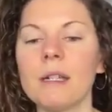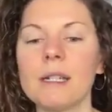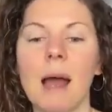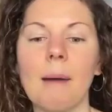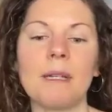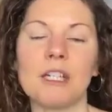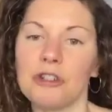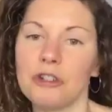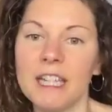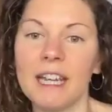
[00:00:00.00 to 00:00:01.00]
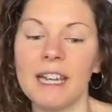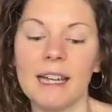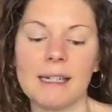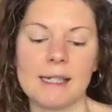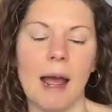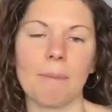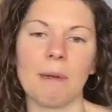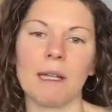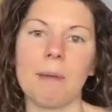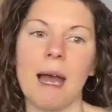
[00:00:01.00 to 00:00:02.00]
stopping drinking and
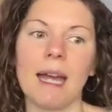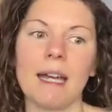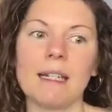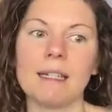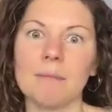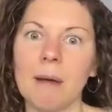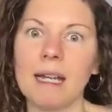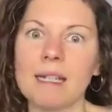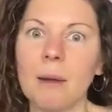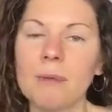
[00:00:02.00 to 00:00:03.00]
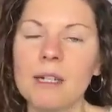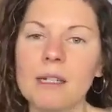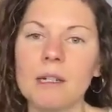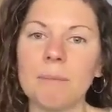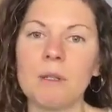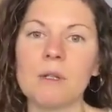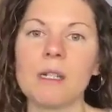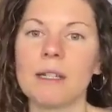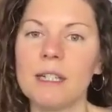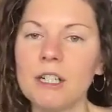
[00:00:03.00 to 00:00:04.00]
stopping my substance
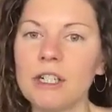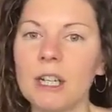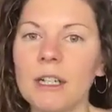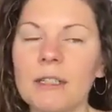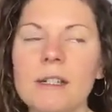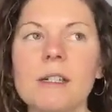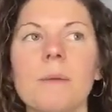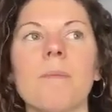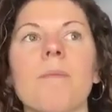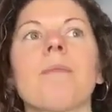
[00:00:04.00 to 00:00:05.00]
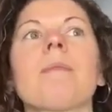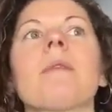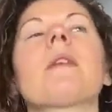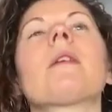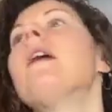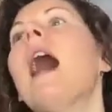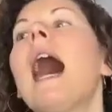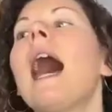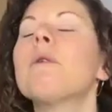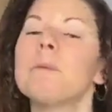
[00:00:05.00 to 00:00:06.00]
abuse addictions,
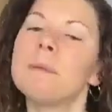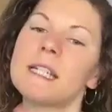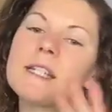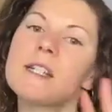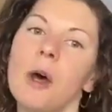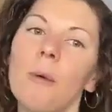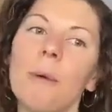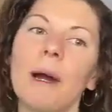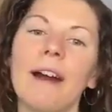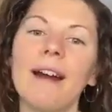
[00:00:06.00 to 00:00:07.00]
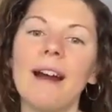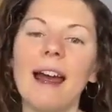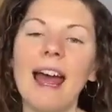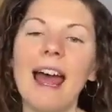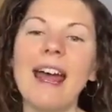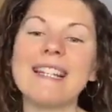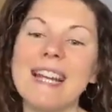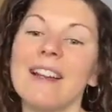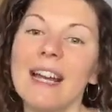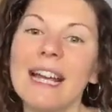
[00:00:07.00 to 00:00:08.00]
I would be sober
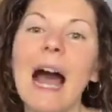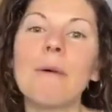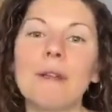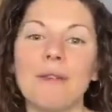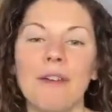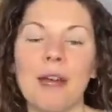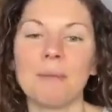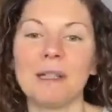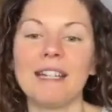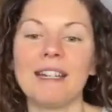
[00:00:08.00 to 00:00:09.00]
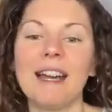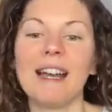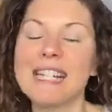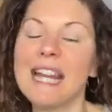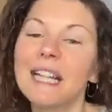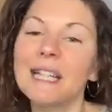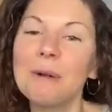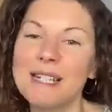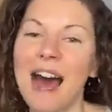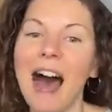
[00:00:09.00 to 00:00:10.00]
until I got with family, until
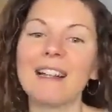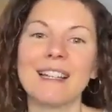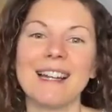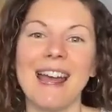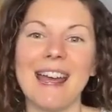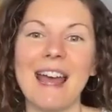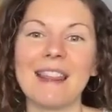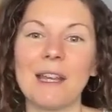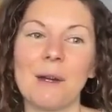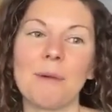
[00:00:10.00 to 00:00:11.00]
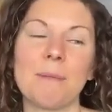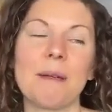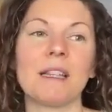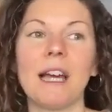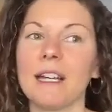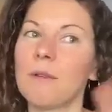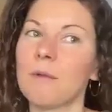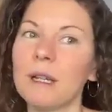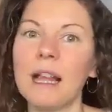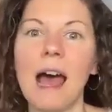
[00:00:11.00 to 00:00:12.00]
it was a holiday. And then it would be like
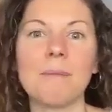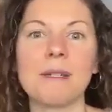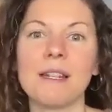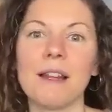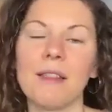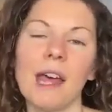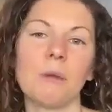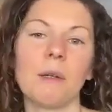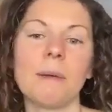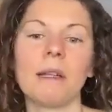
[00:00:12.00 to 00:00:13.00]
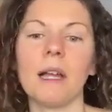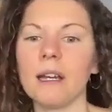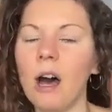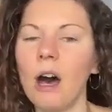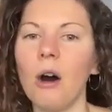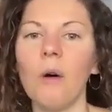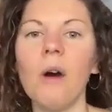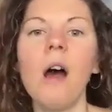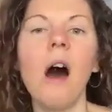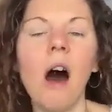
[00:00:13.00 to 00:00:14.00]
relapse. Then it would be like,
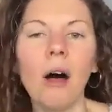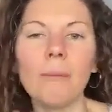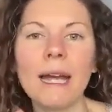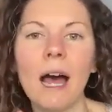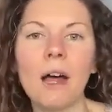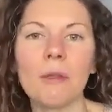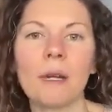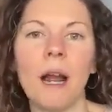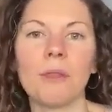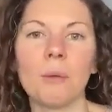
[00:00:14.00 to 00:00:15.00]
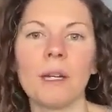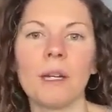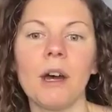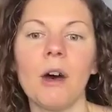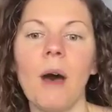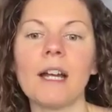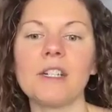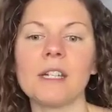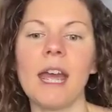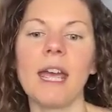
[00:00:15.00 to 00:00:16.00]
oh, all my health went out the window. I
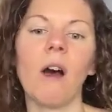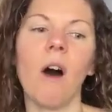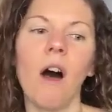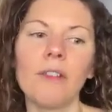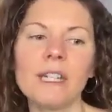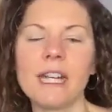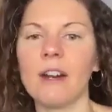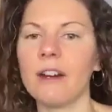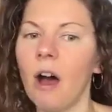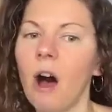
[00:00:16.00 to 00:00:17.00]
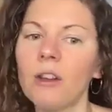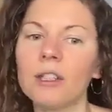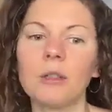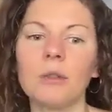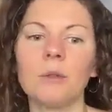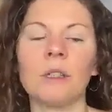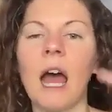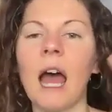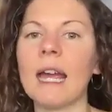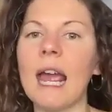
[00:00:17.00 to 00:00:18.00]
just ate all the dairy, all the
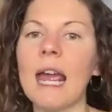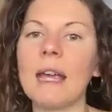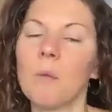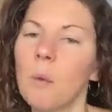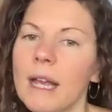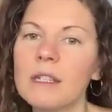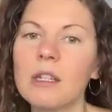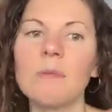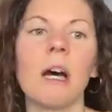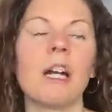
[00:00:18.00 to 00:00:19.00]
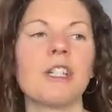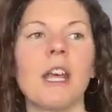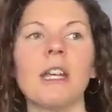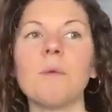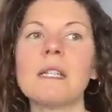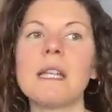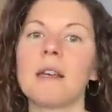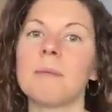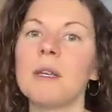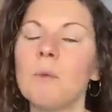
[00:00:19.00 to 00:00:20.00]
gluten. I ate way too much. And it would
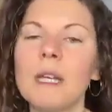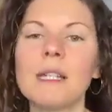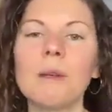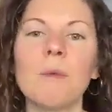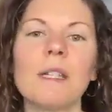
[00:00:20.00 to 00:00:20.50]
take me weeks and